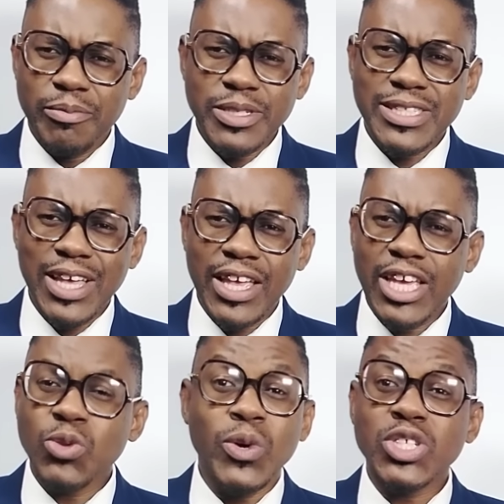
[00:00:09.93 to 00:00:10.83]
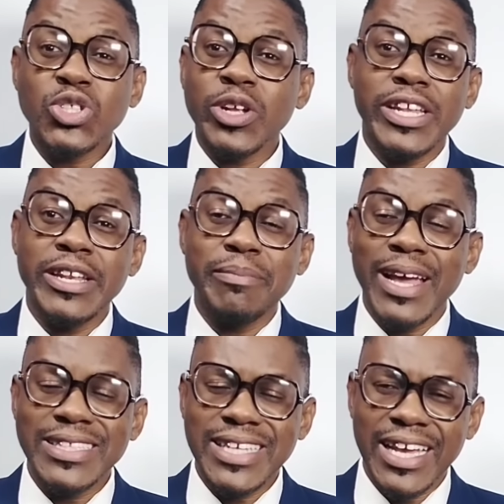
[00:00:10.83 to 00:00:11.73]
Mr. It was not in
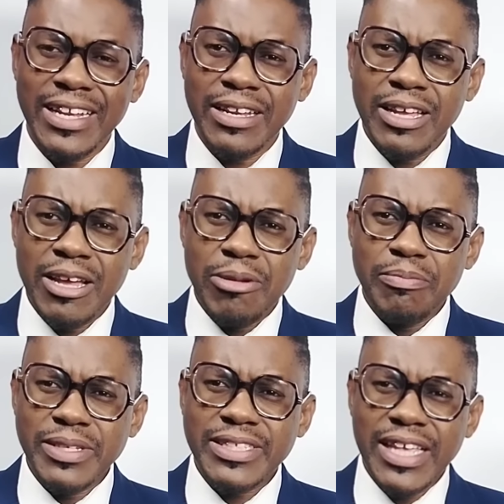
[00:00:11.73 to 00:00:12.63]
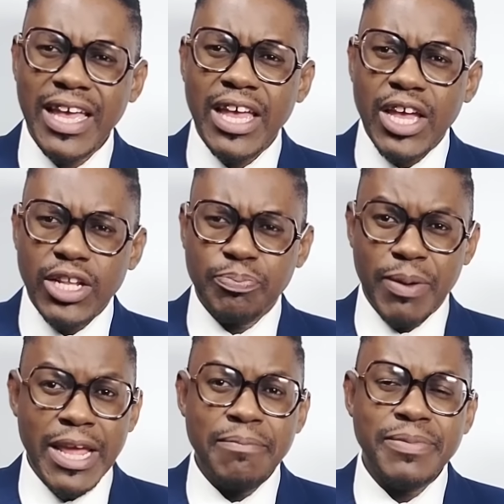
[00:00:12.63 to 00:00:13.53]
my turn, Mr.
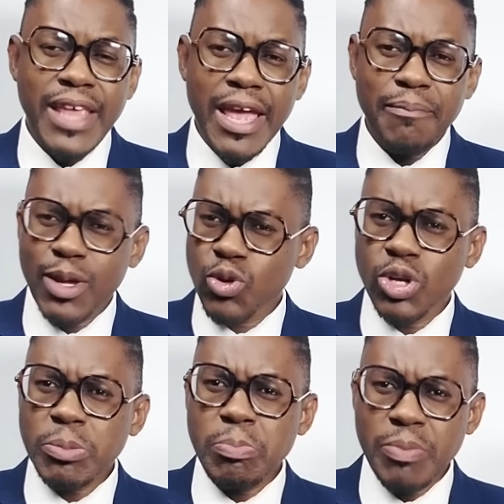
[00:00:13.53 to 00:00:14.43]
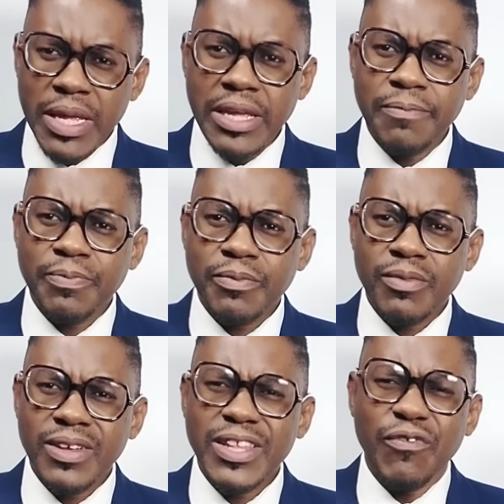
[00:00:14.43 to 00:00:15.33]
Blame them and not me,
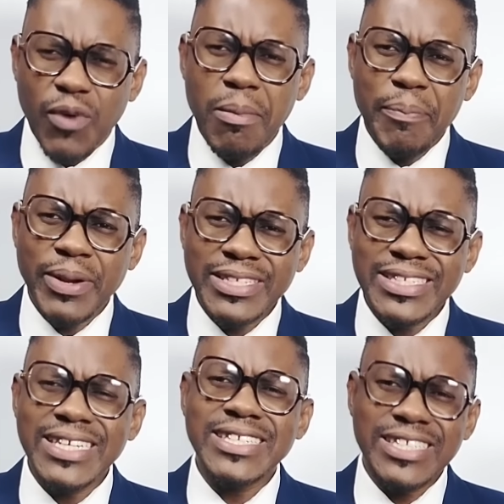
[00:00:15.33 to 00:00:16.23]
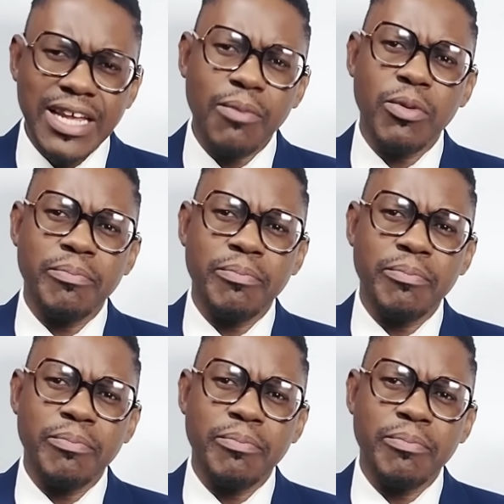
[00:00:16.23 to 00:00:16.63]
the former president Thabo